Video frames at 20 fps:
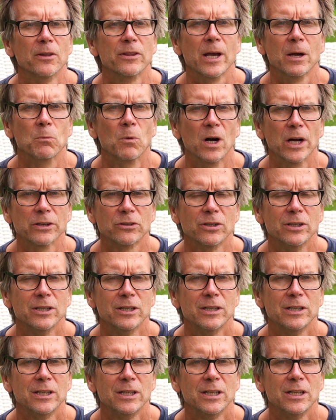want.
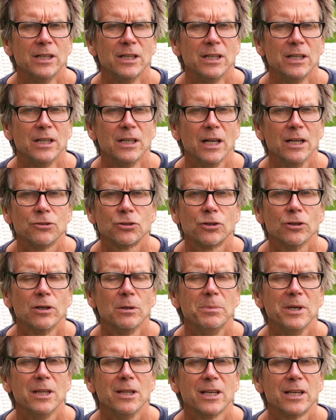It's good
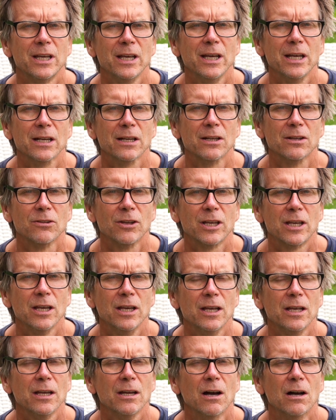to be the king. The
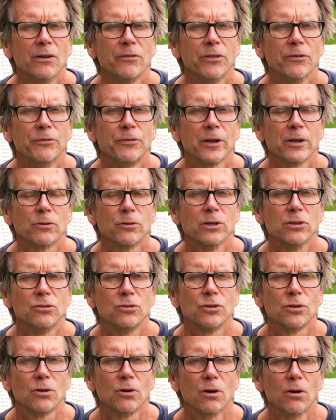king of the Federal
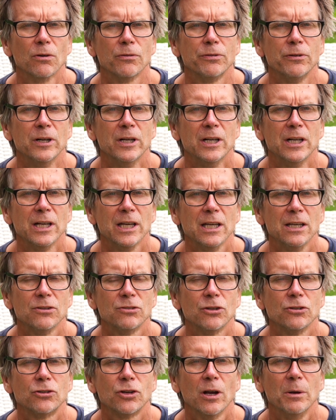Reserve
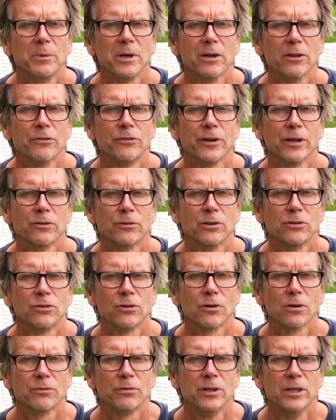is the chairman of the Federal
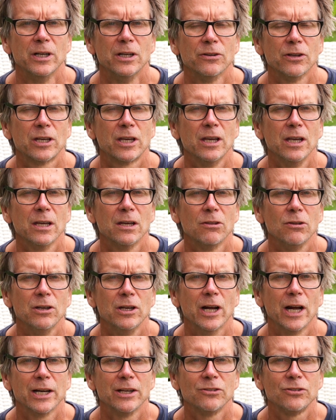Reserve, the king of the
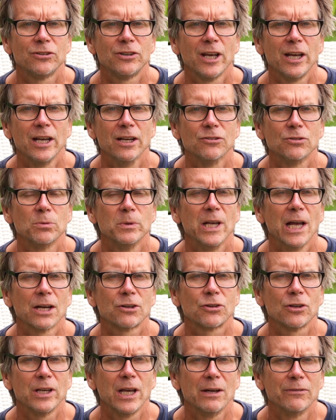United States. We
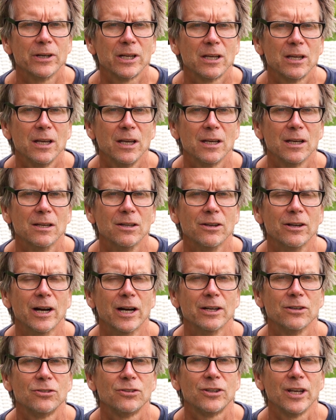actually have a king in the
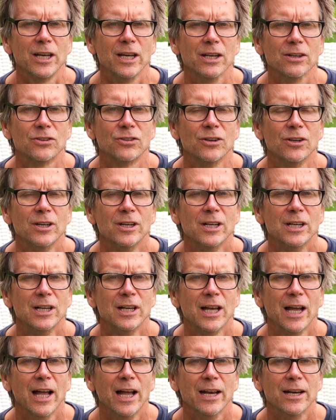United States,
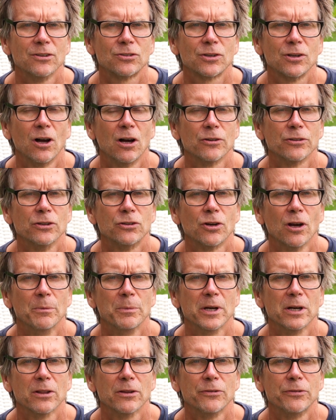and it's called the
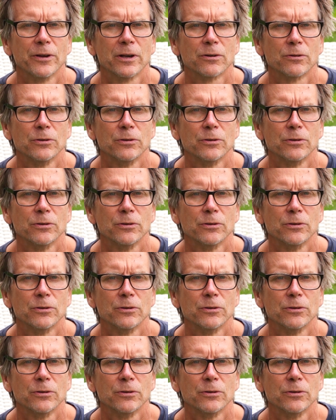chairman of the Federal